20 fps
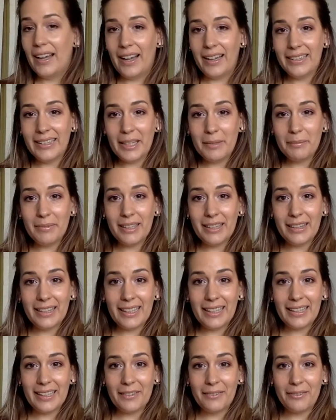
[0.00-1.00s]
let me
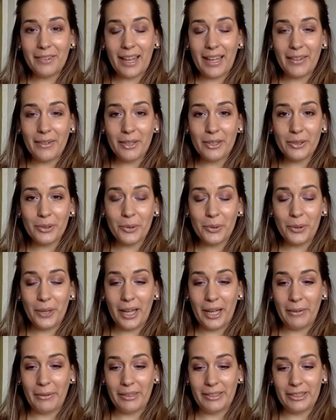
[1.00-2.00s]
think if that was all
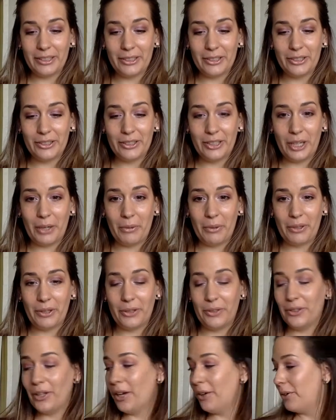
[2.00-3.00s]
I wanted to share with
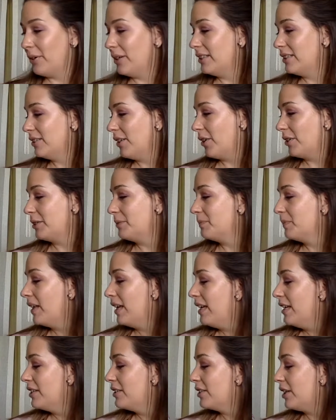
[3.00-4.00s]
you. No, it's not.
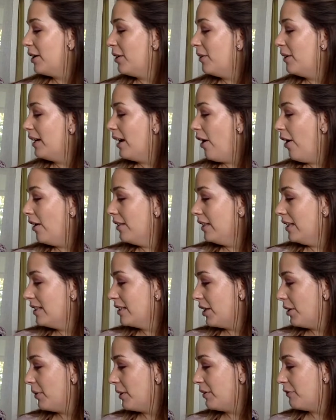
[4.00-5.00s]
So on the
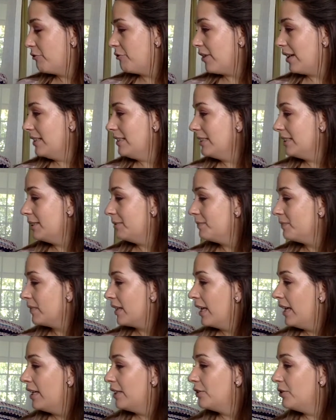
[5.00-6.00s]
sewing front,
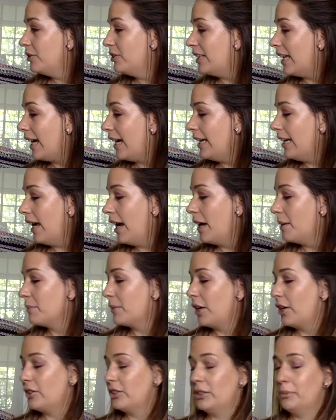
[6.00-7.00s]
today I'm
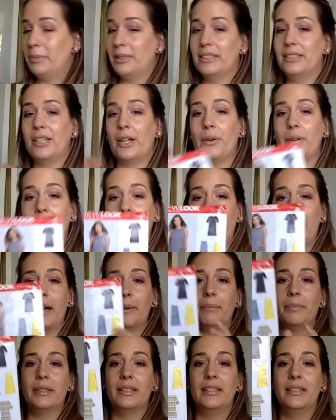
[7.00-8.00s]
going to be sewing
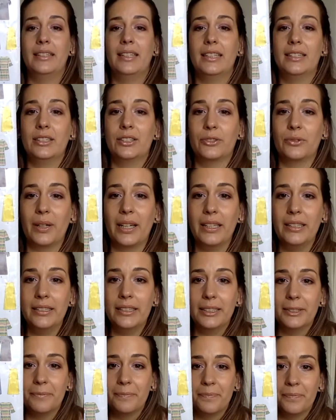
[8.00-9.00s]
up this
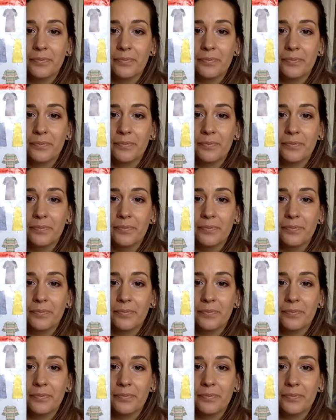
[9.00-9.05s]
dress.